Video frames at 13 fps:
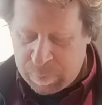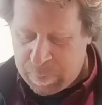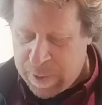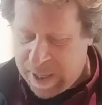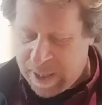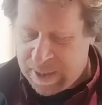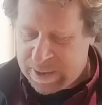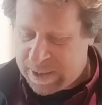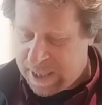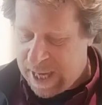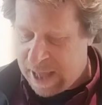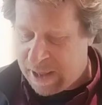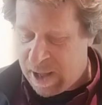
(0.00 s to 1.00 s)
being
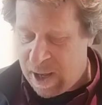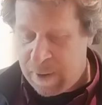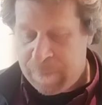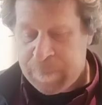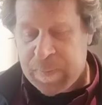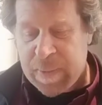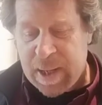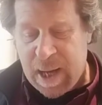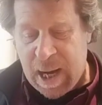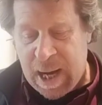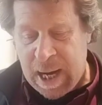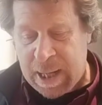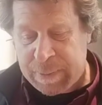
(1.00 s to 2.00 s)
together,
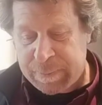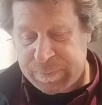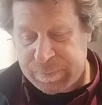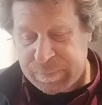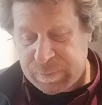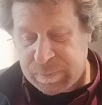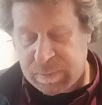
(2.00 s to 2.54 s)
um,